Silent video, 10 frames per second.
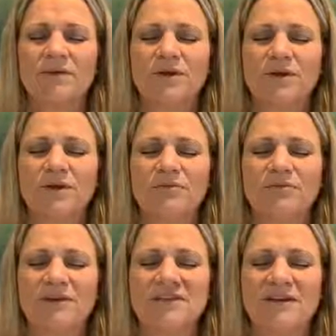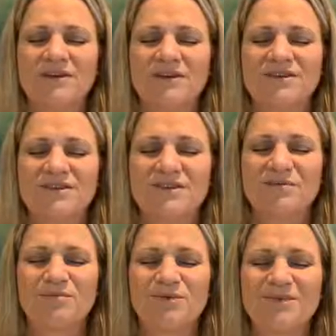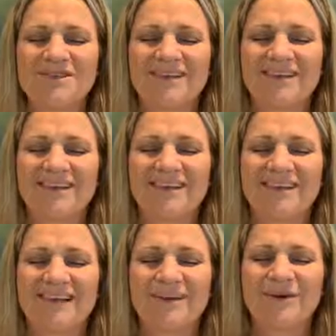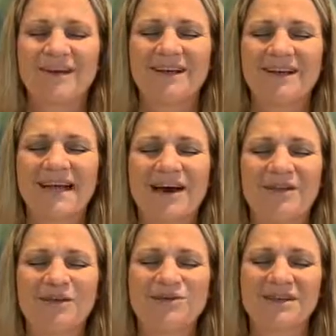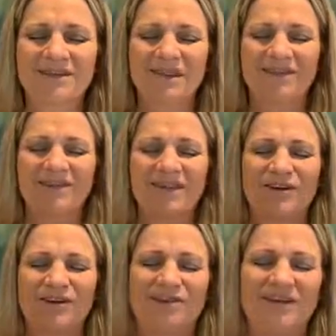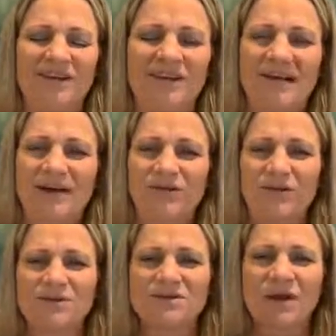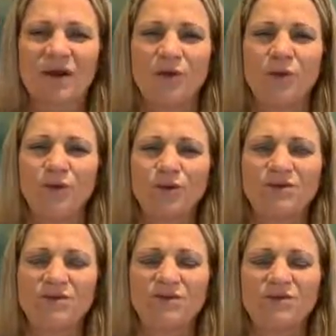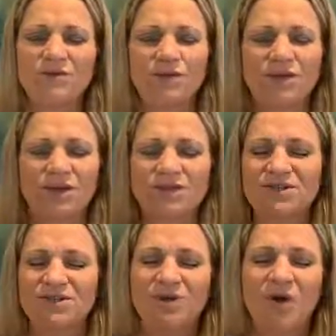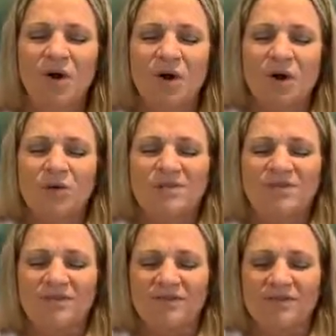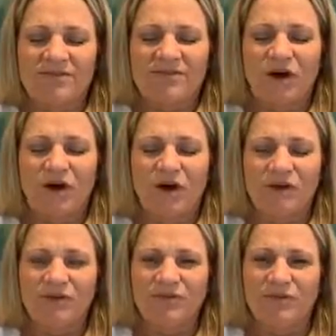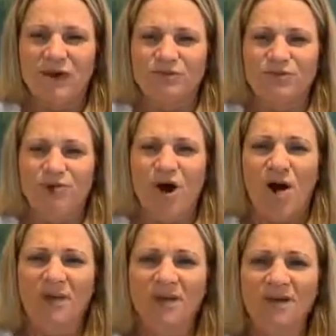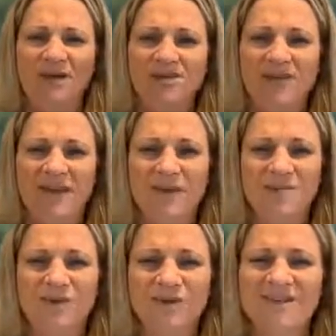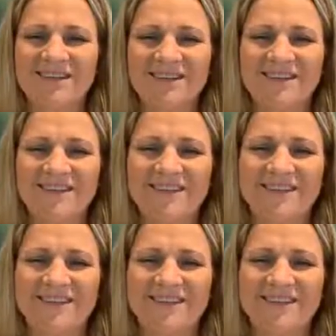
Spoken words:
Bringing our feet down into the molten, the liquid. Allow those etheric feet, allow those roots of the tree to drop into that molten.